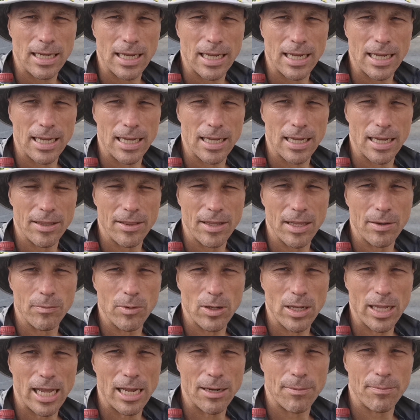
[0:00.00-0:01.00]
And then
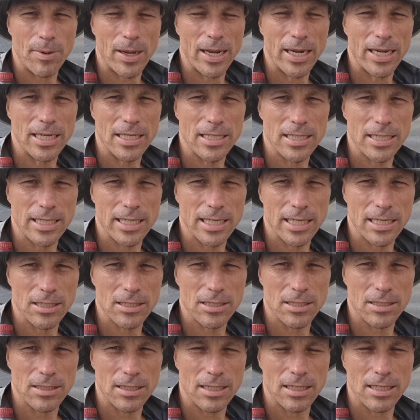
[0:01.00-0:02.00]
we'll head back into
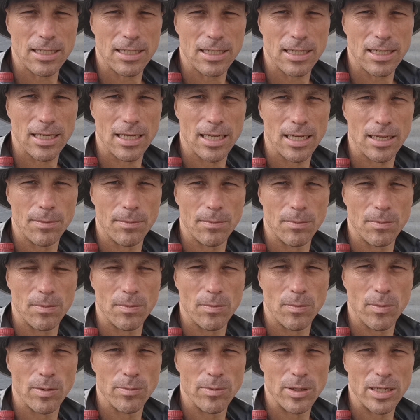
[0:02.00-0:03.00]
Kington when
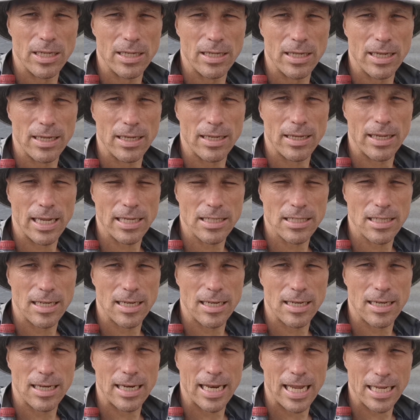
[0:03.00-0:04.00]
we get to
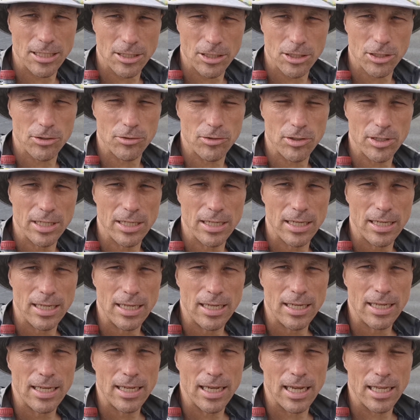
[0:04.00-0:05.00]
Gladestry,
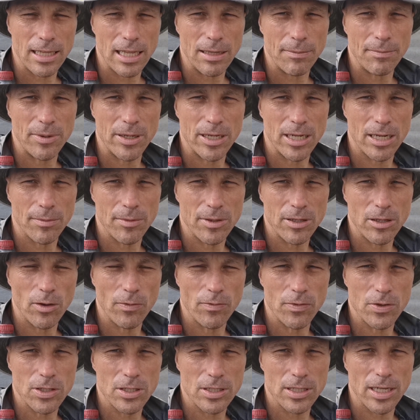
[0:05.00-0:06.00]
and then pick up the
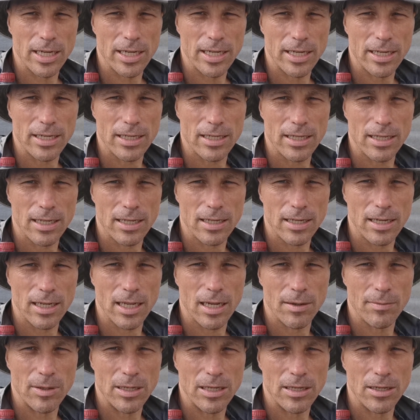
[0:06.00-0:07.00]
Offa's Dyke and
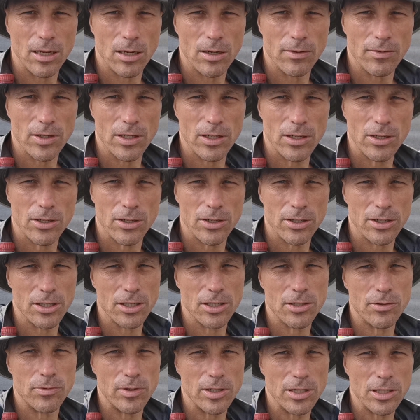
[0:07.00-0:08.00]
come in over
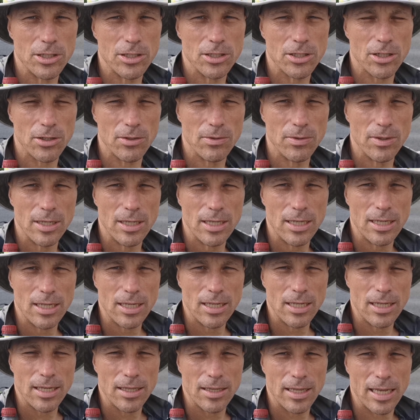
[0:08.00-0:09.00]
Hergest Ridge. So
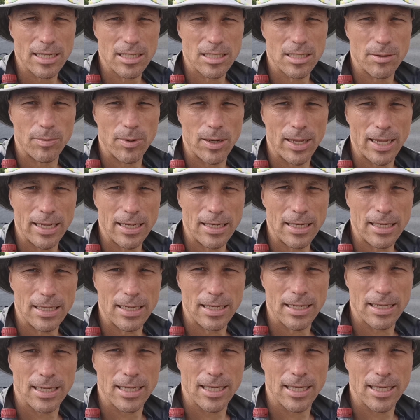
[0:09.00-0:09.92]
that's the plan.